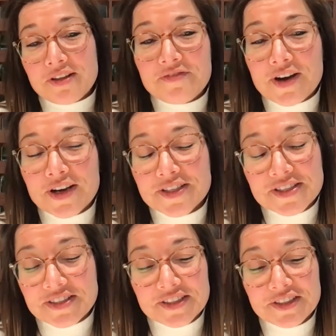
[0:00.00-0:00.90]
not advise
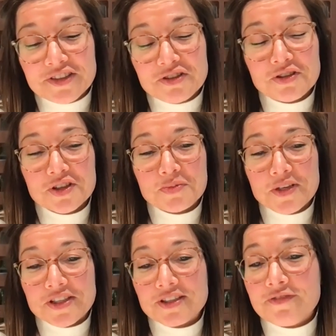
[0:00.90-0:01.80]
uh, to
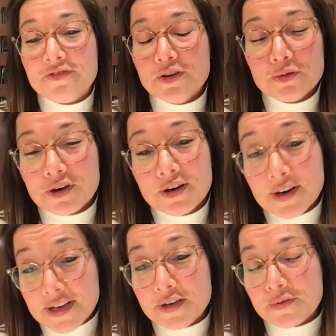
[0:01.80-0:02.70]
dismiss it if you are
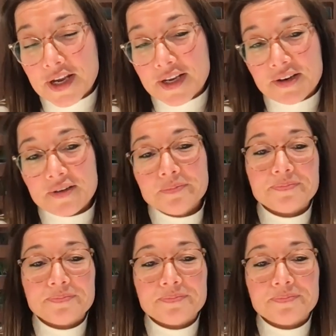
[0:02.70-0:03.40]
a creator.